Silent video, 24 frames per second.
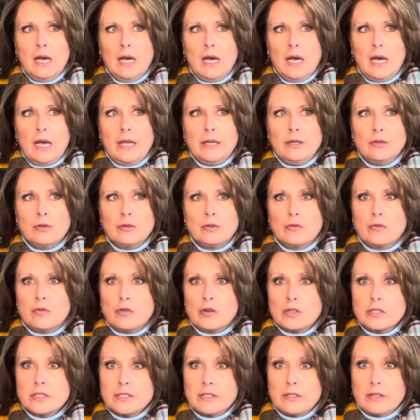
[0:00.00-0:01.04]
I know
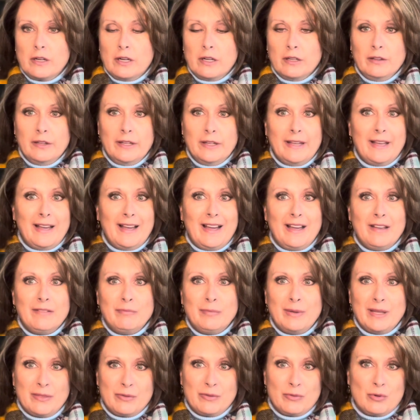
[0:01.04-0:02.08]
divorces are ugly. I've
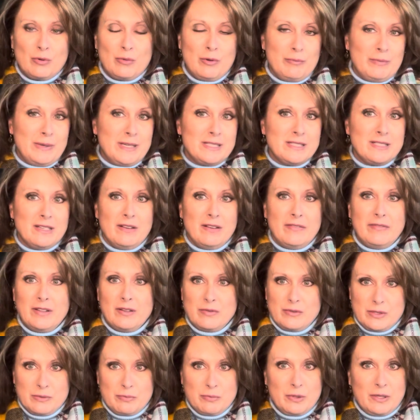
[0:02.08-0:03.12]
been through one myself that
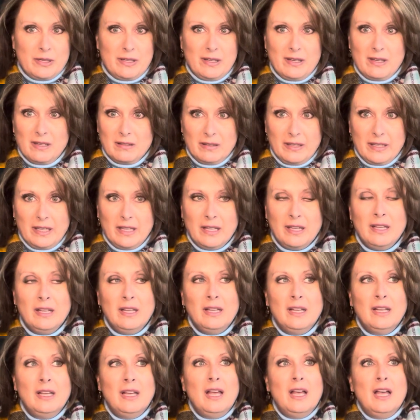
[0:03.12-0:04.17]
was pretty ugly.
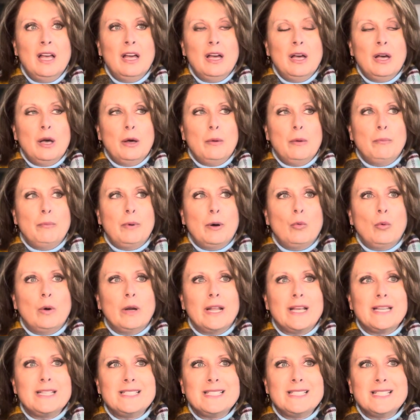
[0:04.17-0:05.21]
But what
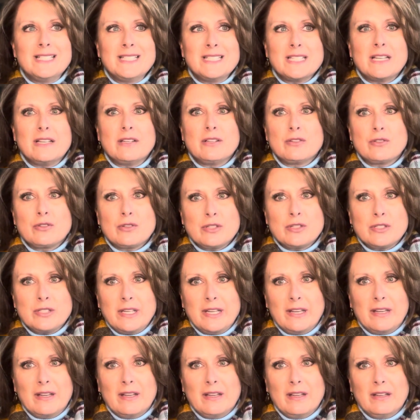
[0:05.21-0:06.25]
I didn't
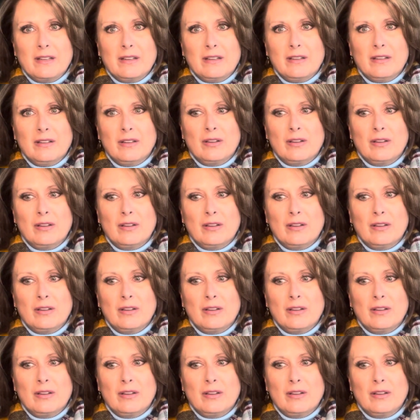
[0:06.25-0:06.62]
understand